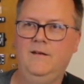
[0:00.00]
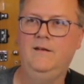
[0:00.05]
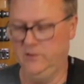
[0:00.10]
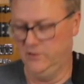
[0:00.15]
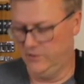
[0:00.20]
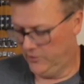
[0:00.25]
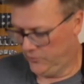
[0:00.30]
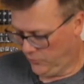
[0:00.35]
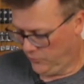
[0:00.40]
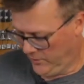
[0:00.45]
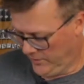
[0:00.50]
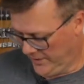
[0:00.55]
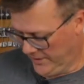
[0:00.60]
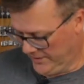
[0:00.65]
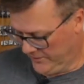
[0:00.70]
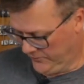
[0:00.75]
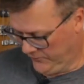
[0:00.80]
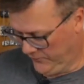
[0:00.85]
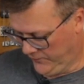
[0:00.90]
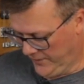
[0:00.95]
So this one
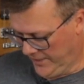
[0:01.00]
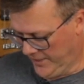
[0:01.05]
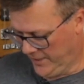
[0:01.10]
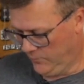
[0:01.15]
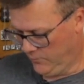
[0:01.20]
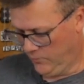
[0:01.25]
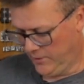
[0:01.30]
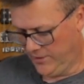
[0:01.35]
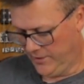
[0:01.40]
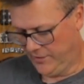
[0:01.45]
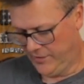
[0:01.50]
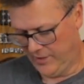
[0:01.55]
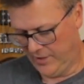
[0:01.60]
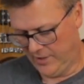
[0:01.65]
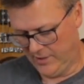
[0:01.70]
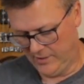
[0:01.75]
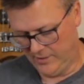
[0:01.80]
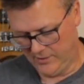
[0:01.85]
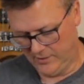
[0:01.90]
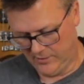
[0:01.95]
is fitted with
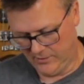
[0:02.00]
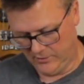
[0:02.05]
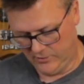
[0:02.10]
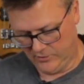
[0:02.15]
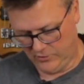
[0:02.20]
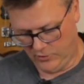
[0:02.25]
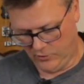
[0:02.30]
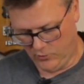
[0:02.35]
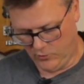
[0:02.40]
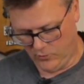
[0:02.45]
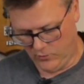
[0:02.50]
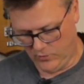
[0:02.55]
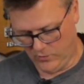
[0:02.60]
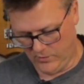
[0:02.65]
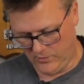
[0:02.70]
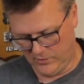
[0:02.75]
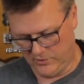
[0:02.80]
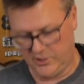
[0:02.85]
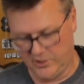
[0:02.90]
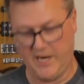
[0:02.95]

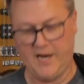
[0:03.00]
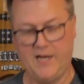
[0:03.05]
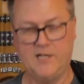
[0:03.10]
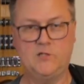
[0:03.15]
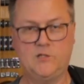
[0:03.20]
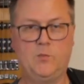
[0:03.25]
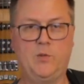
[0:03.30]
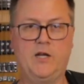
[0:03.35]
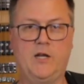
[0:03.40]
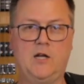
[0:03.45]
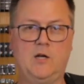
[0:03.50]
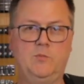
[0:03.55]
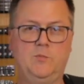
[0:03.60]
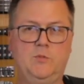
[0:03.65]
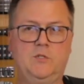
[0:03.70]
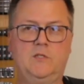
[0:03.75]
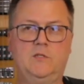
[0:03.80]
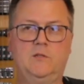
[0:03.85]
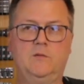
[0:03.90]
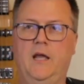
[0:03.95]
2 jazz
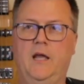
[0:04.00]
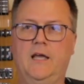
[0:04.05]
pickups,